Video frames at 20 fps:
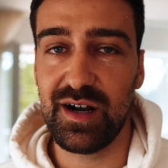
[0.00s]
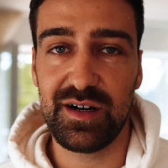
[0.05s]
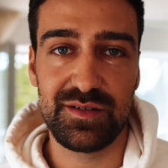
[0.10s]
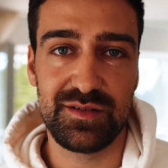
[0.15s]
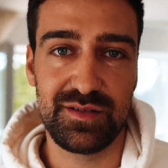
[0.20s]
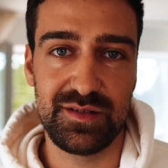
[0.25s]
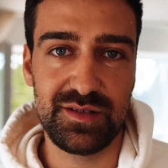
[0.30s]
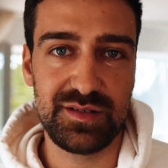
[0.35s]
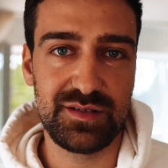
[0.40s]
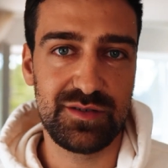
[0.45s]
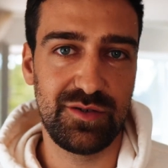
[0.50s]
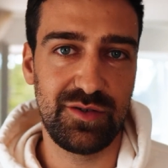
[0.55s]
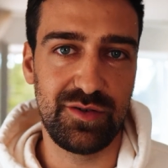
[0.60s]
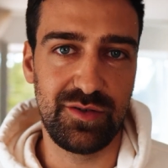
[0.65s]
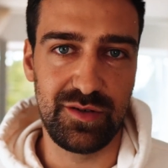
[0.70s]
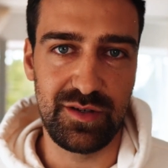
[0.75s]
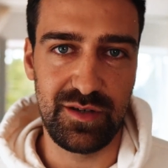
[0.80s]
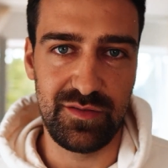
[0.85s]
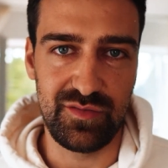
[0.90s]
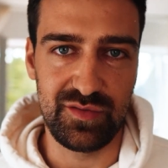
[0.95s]
artist,
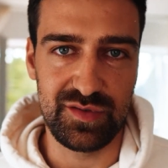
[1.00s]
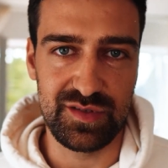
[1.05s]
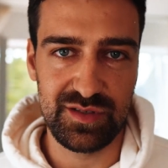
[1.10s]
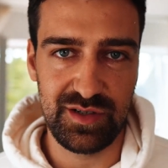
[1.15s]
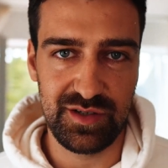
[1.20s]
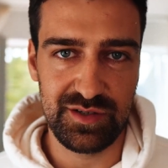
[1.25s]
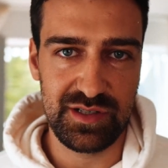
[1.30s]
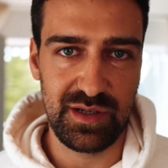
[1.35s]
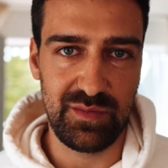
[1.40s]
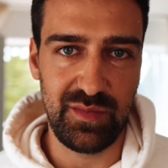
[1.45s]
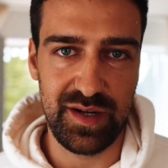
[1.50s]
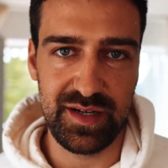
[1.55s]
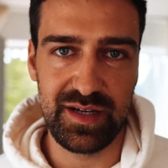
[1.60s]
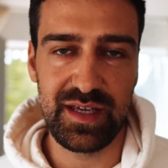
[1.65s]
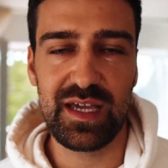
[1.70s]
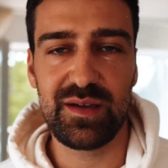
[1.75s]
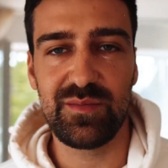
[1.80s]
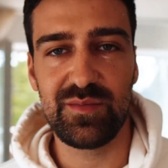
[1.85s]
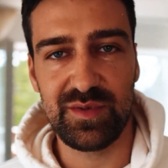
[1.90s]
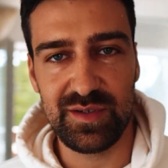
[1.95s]
so if you search up my
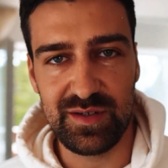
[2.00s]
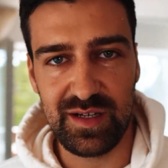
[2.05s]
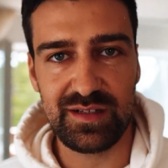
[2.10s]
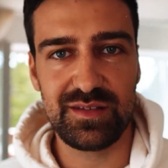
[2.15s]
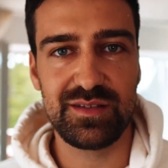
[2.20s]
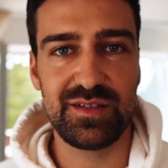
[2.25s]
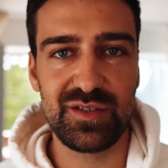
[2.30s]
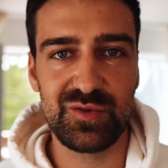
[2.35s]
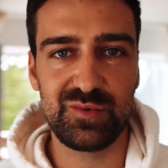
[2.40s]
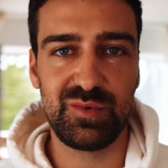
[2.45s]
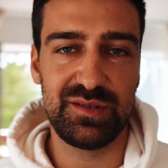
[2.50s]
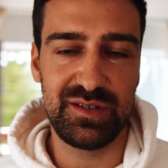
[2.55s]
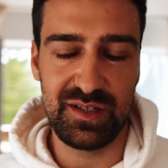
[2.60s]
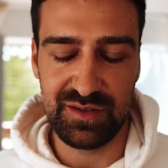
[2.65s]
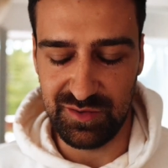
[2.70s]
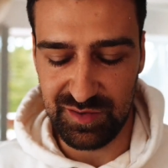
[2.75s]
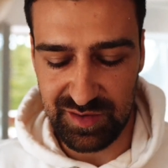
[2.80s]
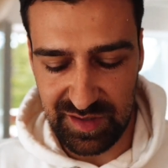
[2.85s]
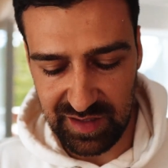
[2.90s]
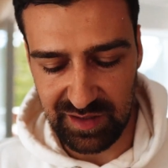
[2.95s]
name, not this one
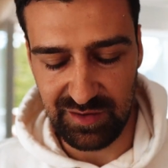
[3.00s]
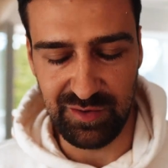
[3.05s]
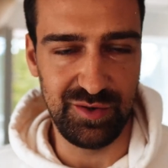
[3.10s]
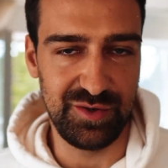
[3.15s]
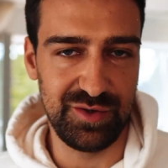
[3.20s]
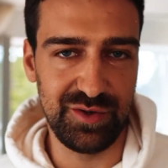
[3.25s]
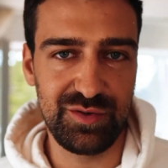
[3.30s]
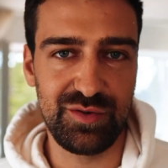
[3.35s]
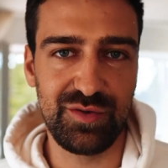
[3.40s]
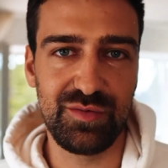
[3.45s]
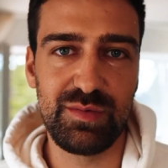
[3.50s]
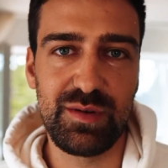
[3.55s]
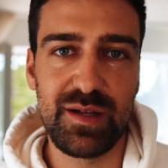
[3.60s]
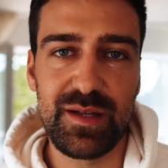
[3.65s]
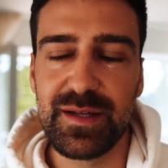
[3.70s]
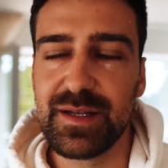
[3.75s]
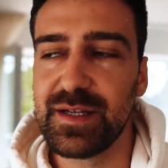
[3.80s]
that you see on YouTube,